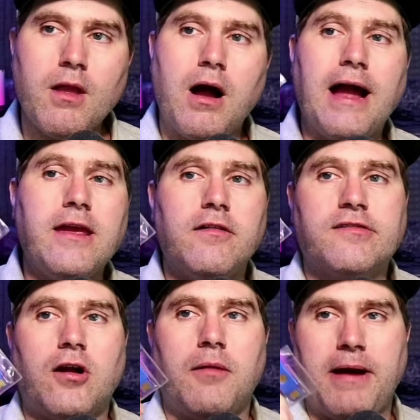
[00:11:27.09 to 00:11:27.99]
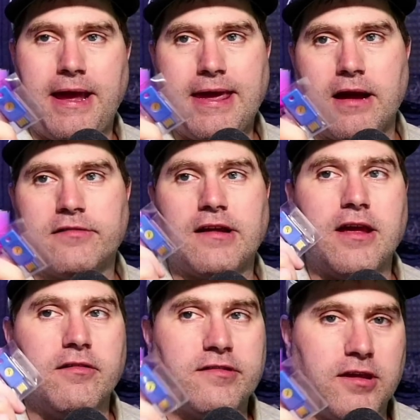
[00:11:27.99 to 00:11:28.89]
I use on all my accounts, I
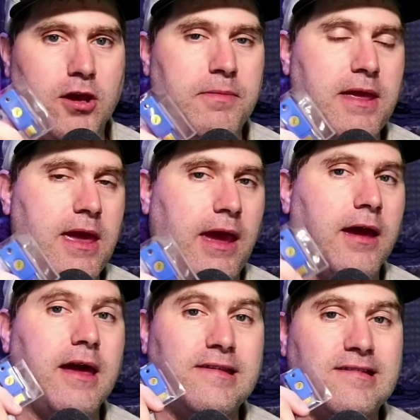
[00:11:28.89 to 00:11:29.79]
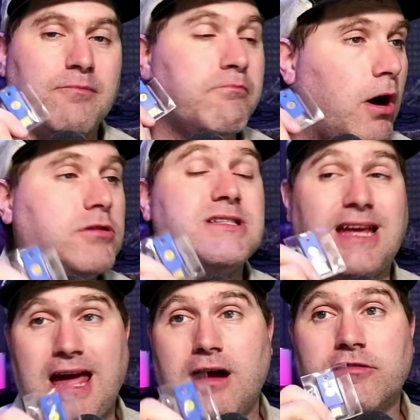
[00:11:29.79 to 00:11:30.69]
use a YubiKey. It's most
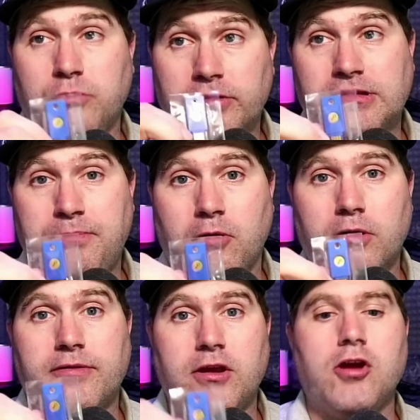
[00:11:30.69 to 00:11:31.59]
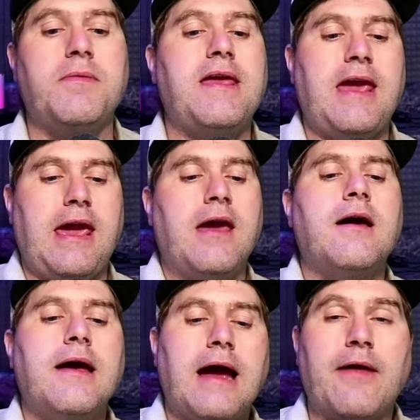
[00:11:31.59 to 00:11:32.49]
accounts will support the YubiKey
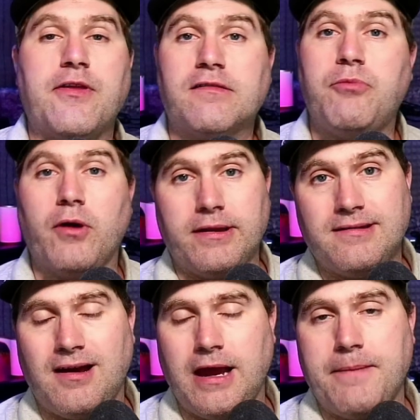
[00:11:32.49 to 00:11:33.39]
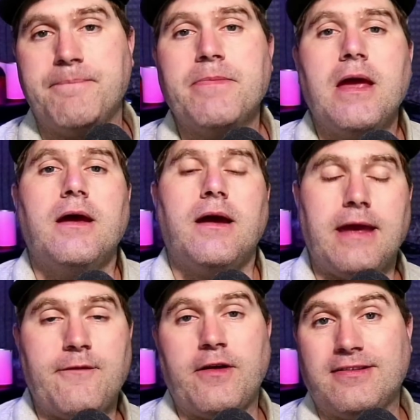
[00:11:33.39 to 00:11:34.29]
at this point in time.
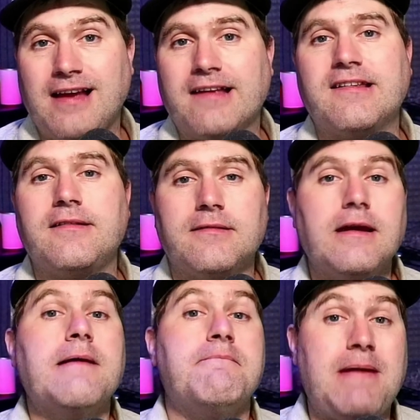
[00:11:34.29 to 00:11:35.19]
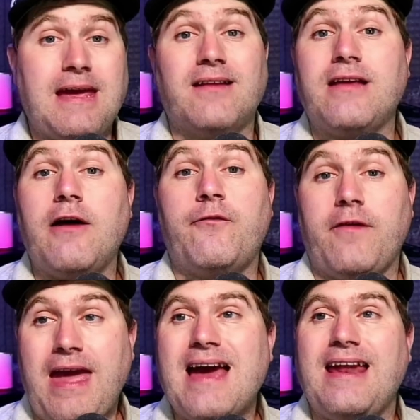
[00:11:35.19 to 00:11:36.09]
If it doesn't, make enough
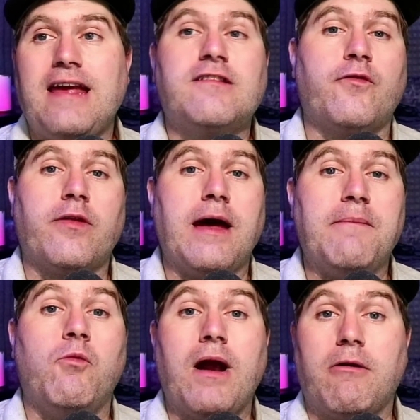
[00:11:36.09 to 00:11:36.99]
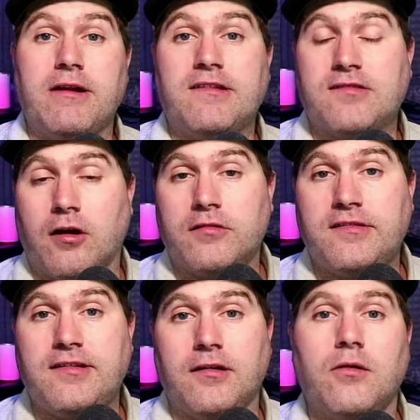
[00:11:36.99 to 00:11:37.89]
headaches for them where it starts
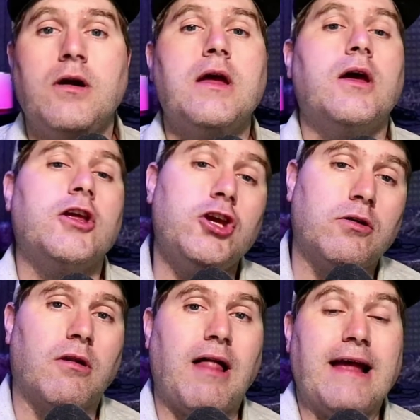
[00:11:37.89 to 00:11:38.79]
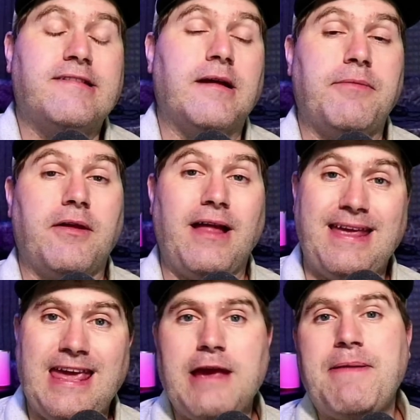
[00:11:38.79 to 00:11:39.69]
to utilize something like
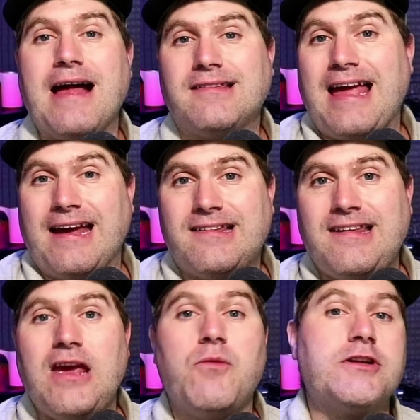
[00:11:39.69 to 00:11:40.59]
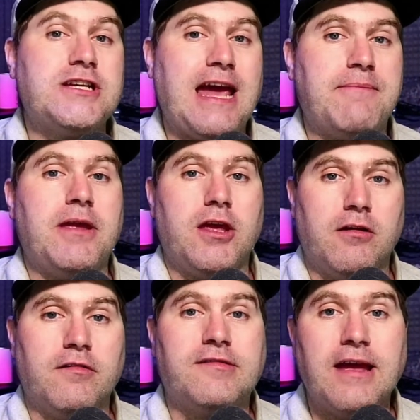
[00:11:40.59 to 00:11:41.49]
KeePassXC, which can be
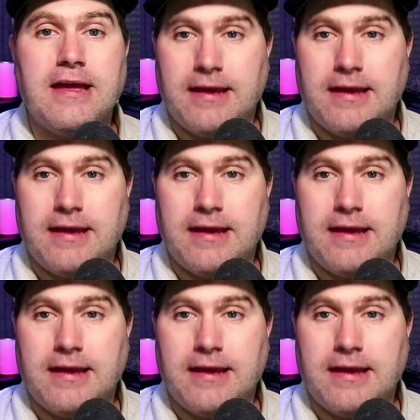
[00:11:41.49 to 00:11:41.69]
used